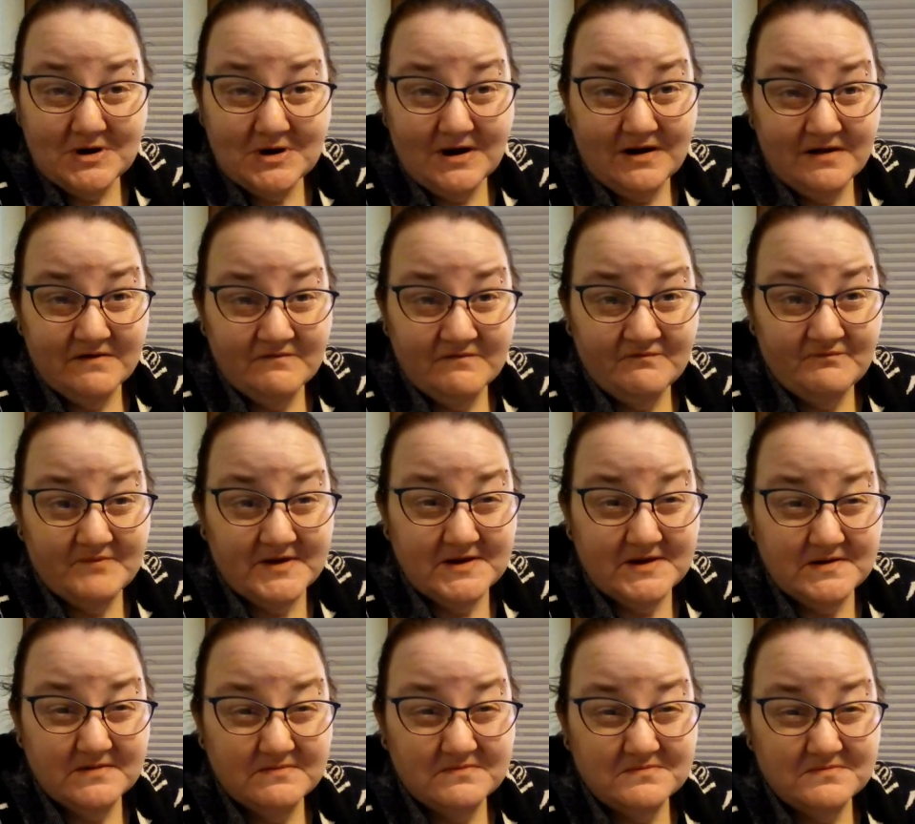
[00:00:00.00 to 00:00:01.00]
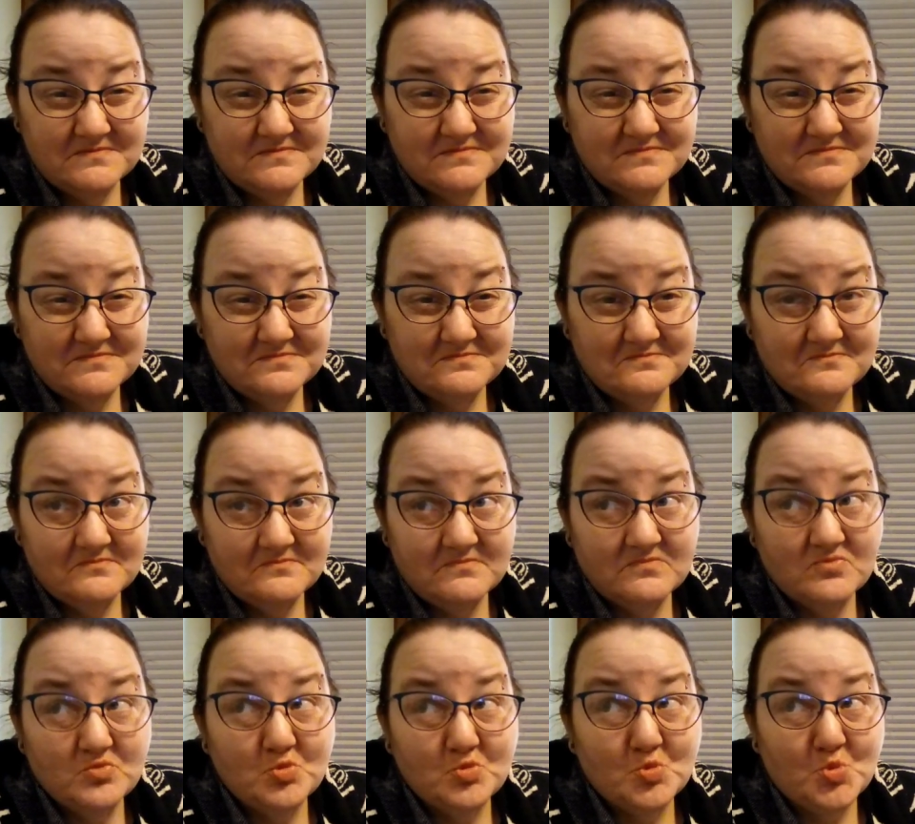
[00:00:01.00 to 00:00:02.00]
I've been
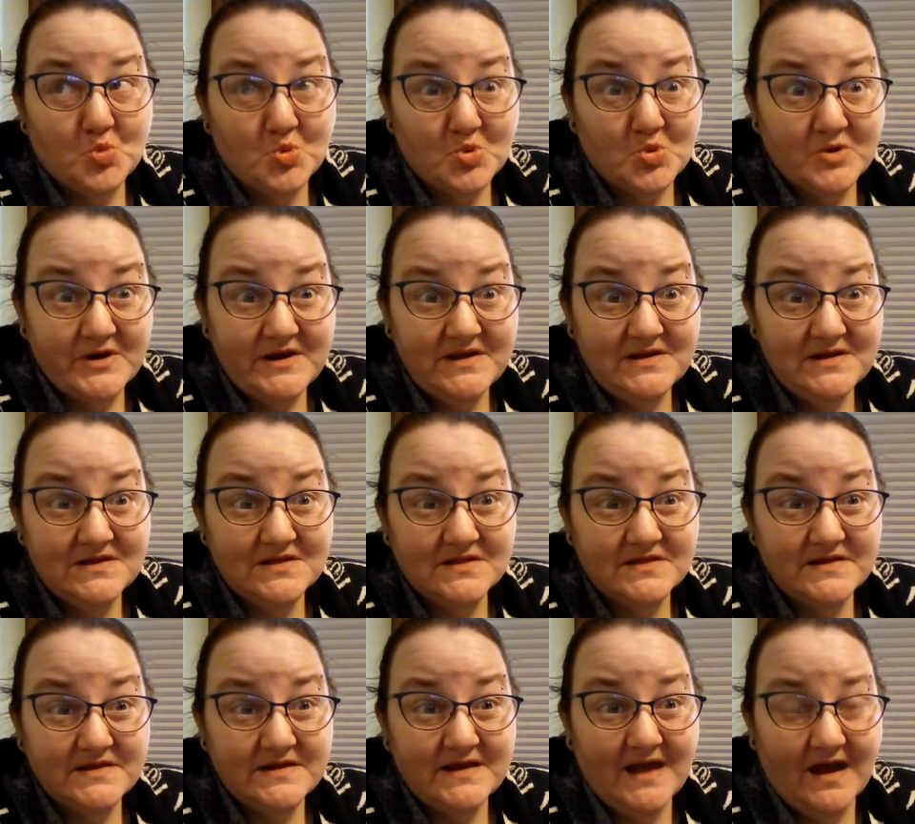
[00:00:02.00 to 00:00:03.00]
really